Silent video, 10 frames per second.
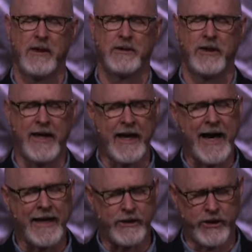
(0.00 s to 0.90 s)
Today
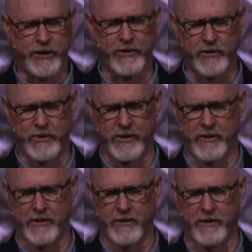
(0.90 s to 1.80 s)
I choose
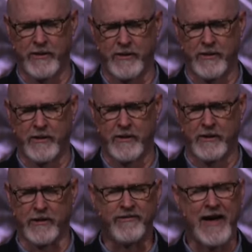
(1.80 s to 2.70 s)

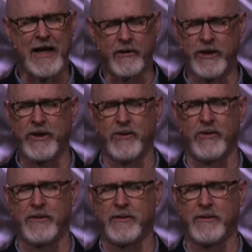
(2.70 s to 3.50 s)
to follow you.